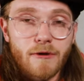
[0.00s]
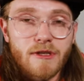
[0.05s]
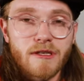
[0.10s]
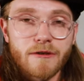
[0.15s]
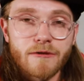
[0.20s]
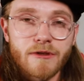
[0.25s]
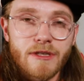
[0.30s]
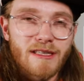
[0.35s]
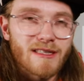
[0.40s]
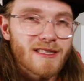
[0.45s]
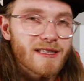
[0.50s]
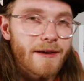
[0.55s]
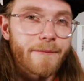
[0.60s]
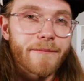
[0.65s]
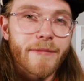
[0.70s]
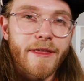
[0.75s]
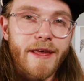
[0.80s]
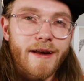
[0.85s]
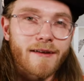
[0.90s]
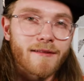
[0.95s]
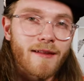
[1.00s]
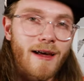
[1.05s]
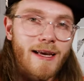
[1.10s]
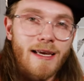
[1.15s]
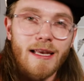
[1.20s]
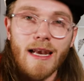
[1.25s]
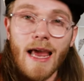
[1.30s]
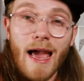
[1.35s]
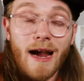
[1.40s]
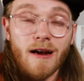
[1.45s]
I was using something
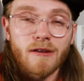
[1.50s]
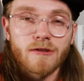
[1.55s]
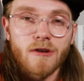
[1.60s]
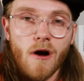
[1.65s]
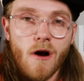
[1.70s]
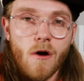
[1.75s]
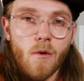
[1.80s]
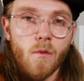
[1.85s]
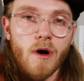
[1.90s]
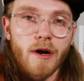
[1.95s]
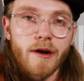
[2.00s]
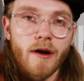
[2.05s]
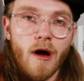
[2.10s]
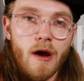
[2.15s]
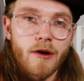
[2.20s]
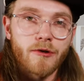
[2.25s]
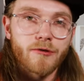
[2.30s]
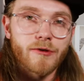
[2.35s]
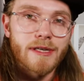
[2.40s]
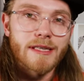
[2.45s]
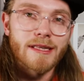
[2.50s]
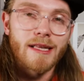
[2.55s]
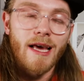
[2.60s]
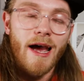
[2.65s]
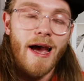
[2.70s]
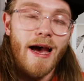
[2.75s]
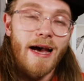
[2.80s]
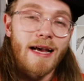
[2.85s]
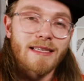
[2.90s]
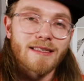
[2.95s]
like an Ektar 100 that
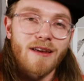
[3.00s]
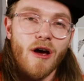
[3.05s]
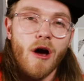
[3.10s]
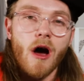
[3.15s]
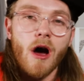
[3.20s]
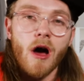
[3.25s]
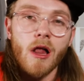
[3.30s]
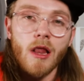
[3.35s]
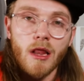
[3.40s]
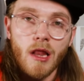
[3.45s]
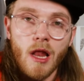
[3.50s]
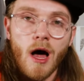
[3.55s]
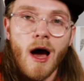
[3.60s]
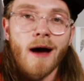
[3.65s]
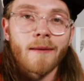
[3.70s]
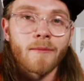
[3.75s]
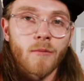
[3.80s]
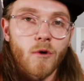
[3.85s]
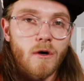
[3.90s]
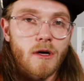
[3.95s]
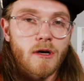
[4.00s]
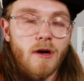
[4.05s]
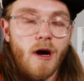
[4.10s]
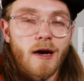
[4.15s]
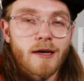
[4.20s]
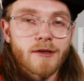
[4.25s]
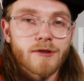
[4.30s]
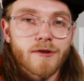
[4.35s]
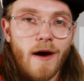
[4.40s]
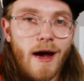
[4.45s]
has a lot more
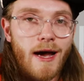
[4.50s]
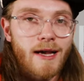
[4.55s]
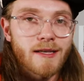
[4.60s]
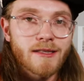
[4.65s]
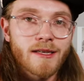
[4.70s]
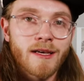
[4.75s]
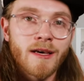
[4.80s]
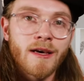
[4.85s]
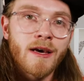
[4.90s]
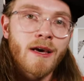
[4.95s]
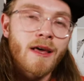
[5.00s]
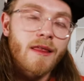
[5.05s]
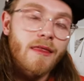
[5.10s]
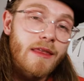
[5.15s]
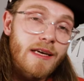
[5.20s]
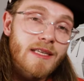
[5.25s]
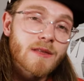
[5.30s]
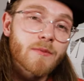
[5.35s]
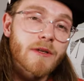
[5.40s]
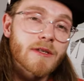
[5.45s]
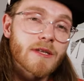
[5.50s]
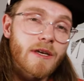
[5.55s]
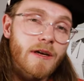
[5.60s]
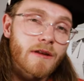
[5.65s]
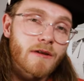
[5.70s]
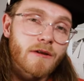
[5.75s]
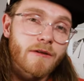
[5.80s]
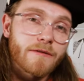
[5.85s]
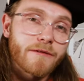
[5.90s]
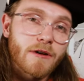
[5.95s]
contrast. This
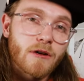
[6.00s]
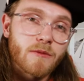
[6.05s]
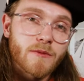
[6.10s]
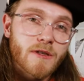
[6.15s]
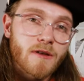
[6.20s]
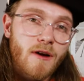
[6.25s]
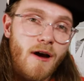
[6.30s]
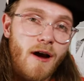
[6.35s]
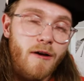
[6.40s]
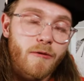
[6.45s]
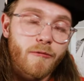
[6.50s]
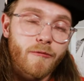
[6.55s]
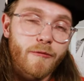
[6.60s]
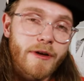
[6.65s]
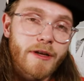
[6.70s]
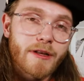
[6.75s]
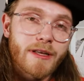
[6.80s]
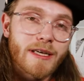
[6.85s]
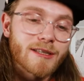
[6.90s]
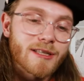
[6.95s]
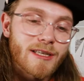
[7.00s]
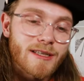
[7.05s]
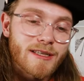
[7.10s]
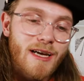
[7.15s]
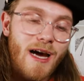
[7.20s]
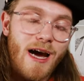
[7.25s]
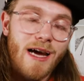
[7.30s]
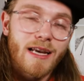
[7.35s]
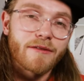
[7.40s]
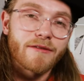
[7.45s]
particular film stock really just
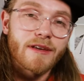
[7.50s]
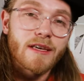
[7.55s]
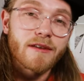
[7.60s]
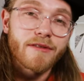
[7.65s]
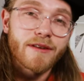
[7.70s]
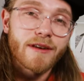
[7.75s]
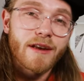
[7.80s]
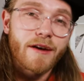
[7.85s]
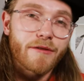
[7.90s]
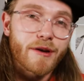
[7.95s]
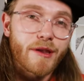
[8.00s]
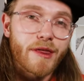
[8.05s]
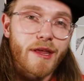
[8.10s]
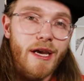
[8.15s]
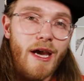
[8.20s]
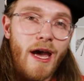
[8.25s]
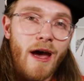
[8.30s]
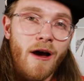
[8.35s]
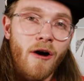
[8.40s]
kind of evened everything